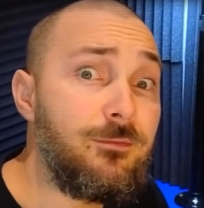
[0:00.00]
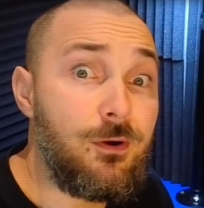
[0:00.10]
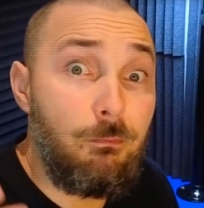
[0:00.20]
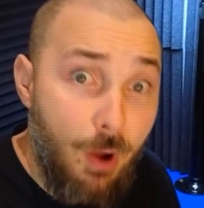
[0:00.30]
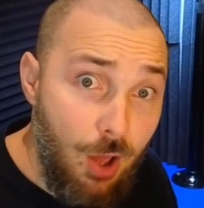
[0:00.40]

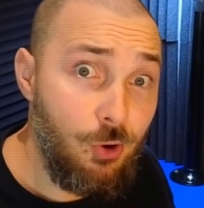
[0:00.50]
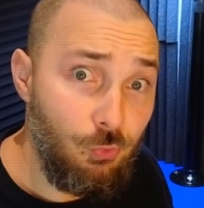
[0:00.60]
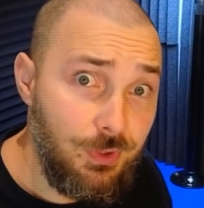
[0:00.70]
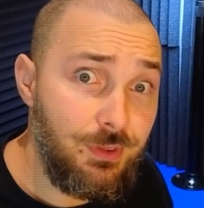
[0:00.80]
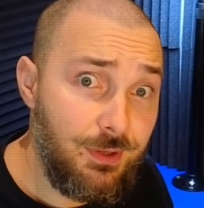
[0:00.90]
borrowed
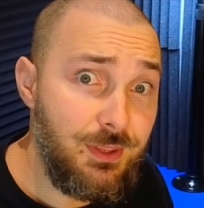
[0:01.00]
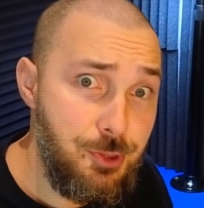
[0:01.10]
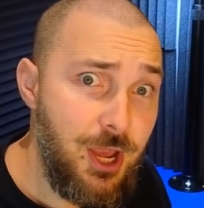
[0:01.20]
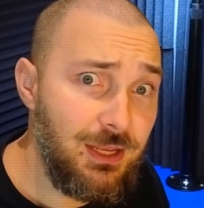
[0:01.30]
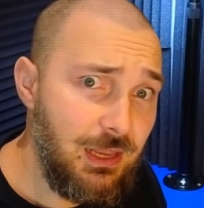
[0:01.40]
their
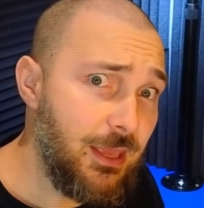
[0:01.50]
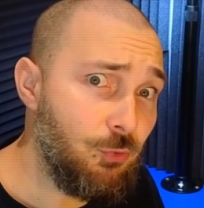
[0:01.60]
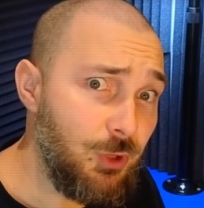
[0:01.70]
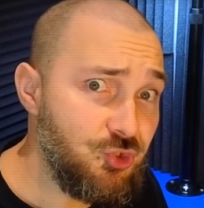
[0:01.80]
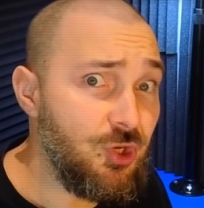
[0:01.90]
design
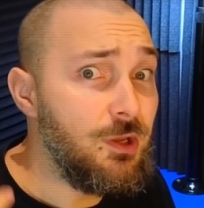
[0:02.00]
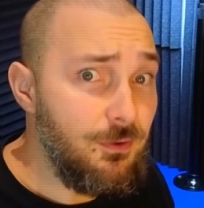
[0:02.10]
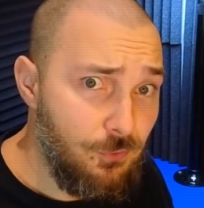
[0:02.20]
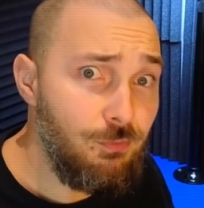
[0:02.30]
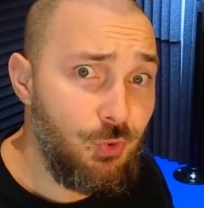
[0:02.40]
language
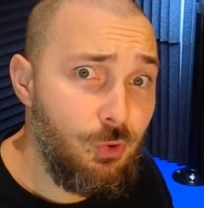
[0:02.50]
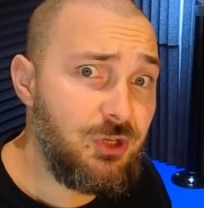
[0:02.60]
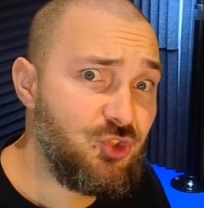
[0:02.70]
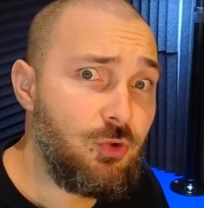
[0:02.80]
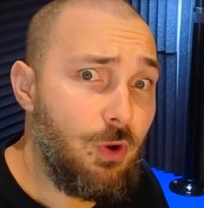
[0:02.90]
from the original